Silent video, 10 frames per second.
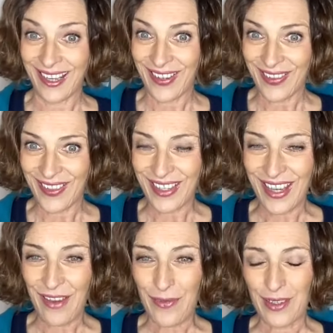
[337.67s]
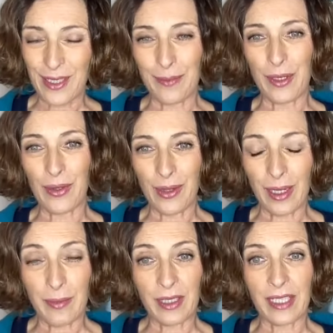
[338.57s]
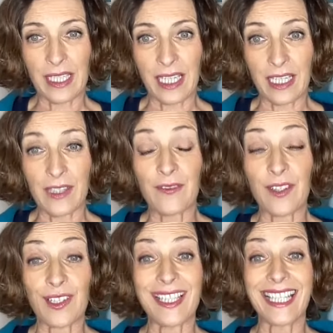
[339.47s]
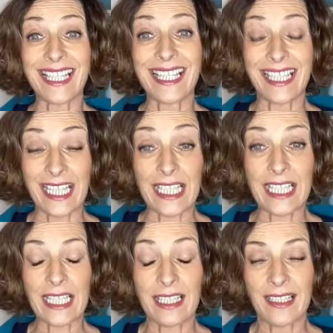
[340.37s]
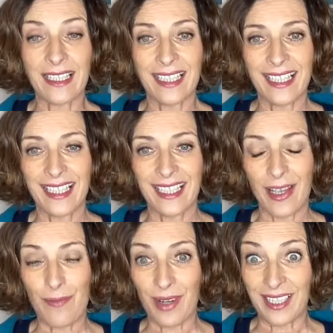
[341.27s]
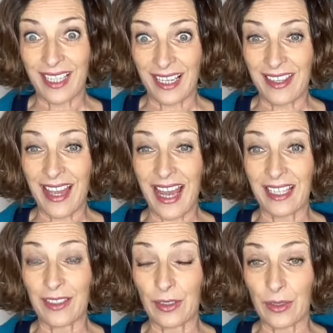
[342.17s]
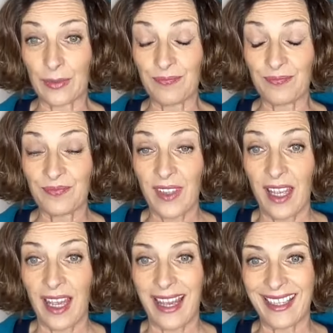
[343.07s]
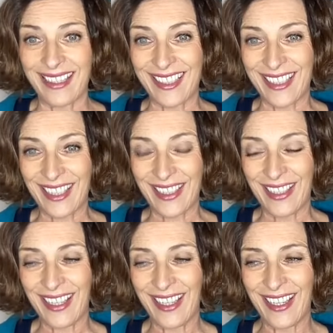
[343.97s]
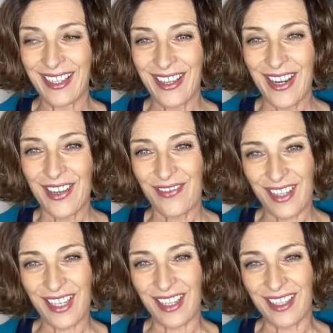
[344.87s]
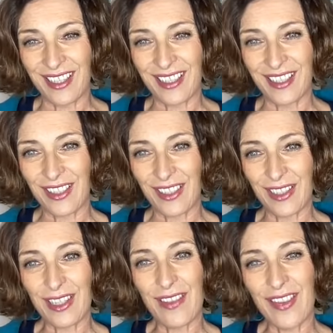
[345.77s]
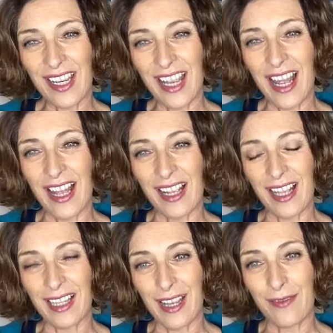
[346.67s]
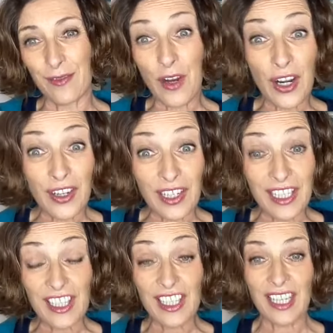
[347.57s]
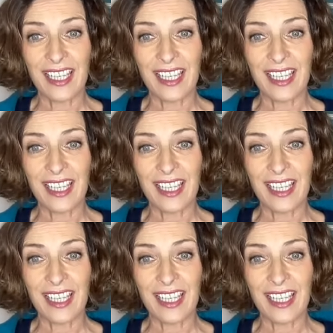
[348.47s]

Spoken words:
One of the F words I'll be talking about today is fearlessness, embodying that, you know, and really living a life of courage.